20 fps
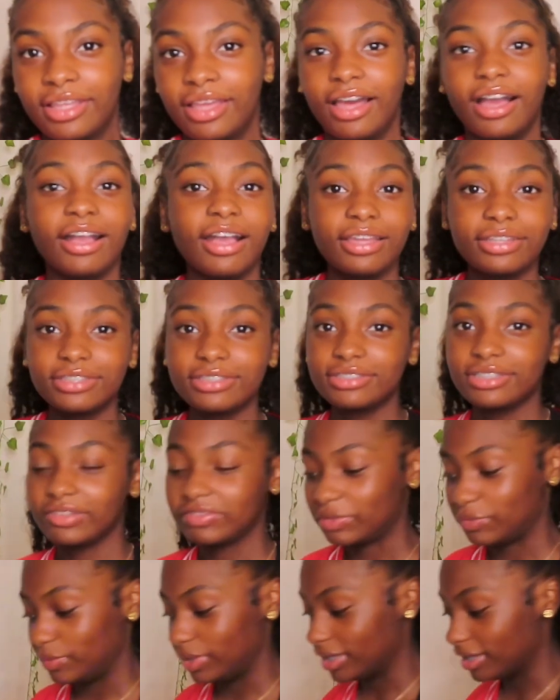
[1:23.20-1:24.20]
I got this stuff
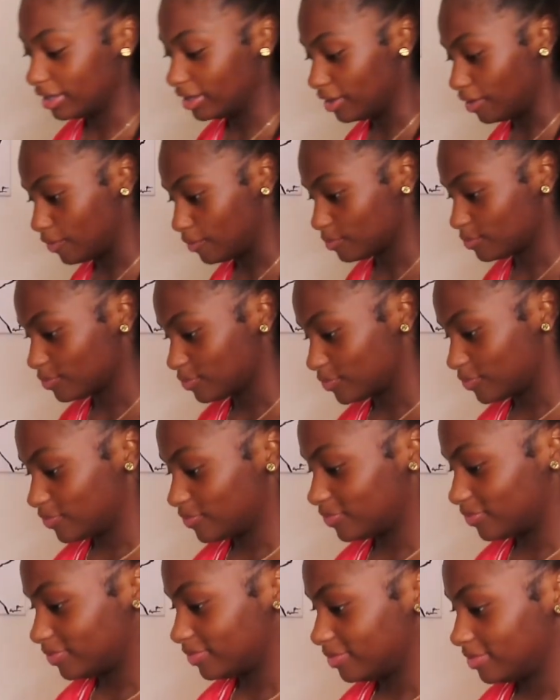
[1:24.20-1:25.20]
a week ago.
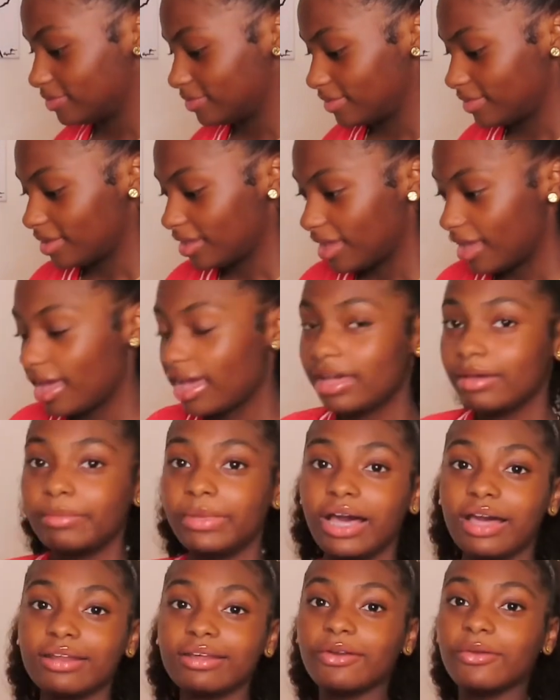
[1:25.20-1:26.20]

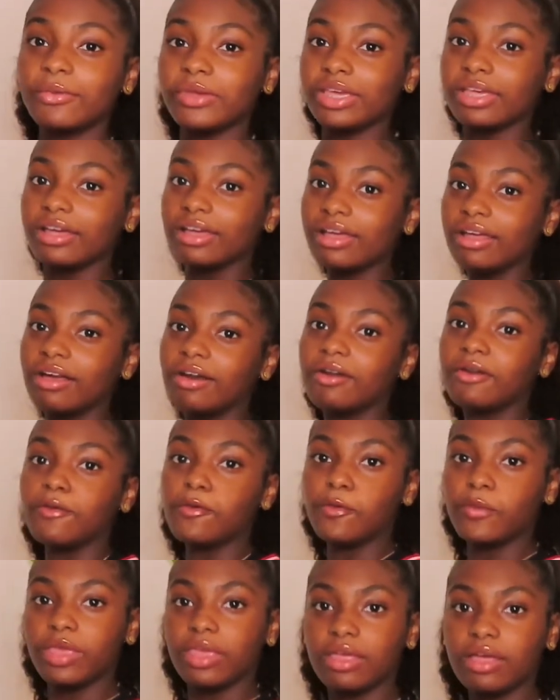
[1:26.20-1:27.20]
About a week ago,
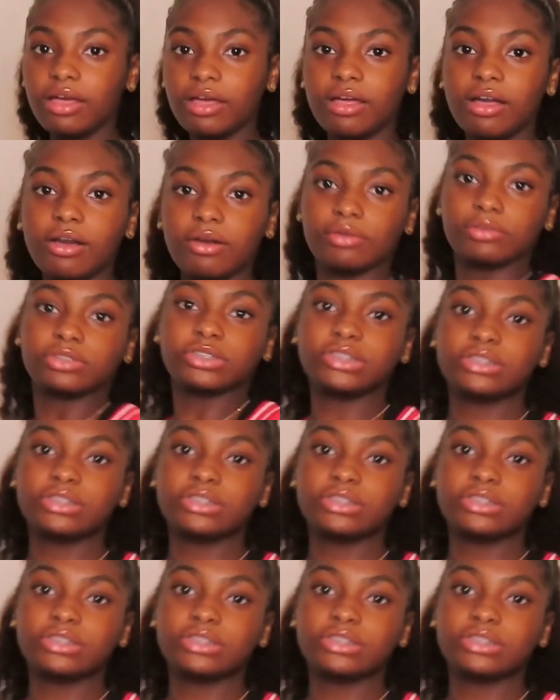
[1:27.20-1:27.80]
a week ago.